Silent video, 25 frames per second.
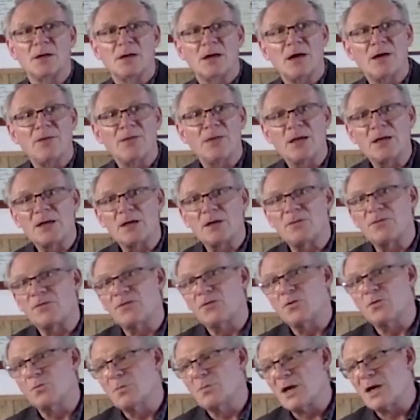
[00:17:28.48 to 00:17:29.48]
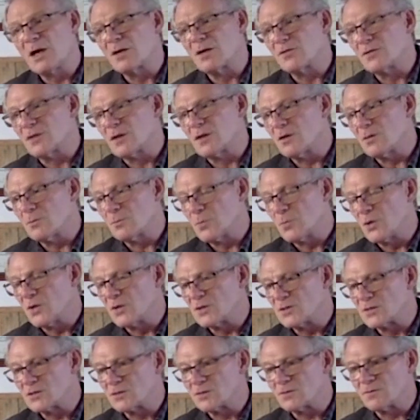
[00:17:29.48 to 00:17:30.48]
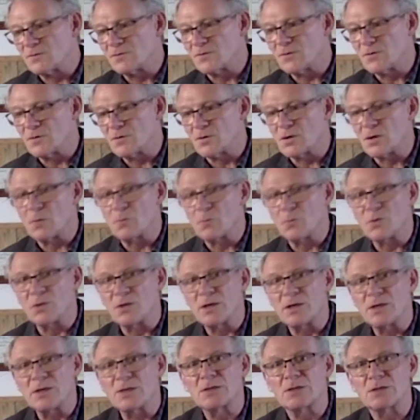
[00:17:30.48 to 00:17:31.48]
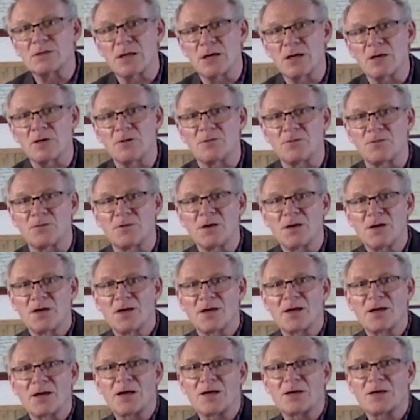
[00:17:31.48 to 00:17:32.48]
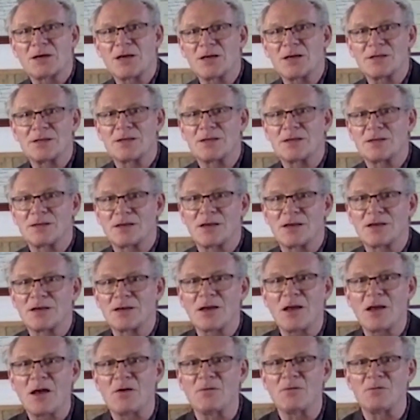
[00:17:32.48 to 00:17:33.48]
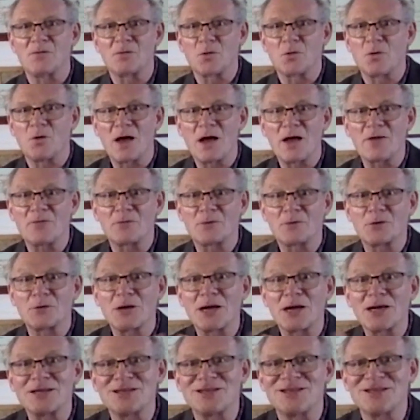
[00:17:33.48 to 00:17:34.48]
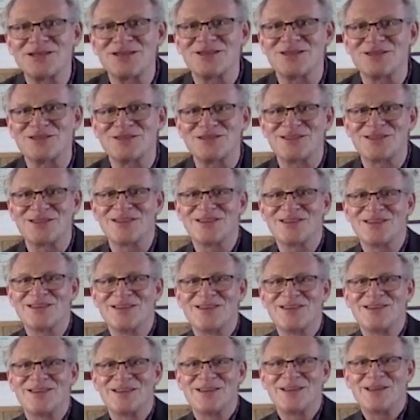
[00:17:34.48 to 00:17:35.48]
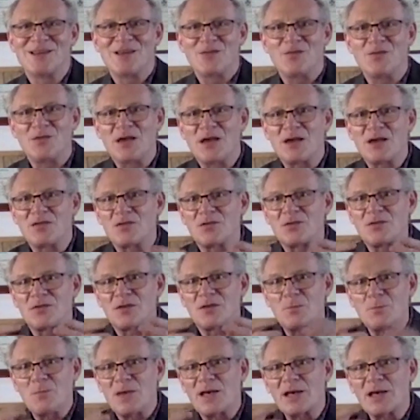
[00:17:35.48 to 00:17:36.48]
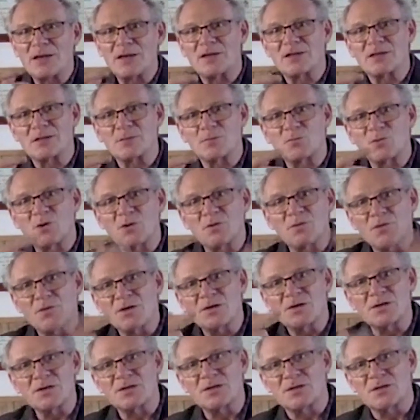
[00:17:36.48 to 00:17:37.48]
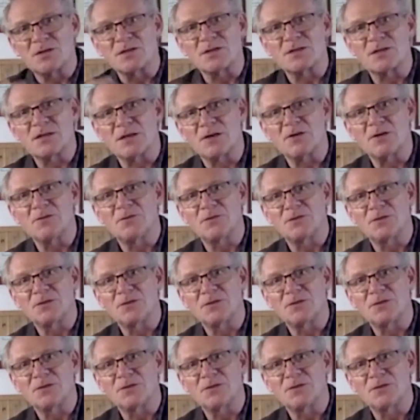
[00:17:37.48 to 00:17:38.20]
And then if you make the person feel completely safe and connected and loved or have gratitude, then the mechanism reverses itself.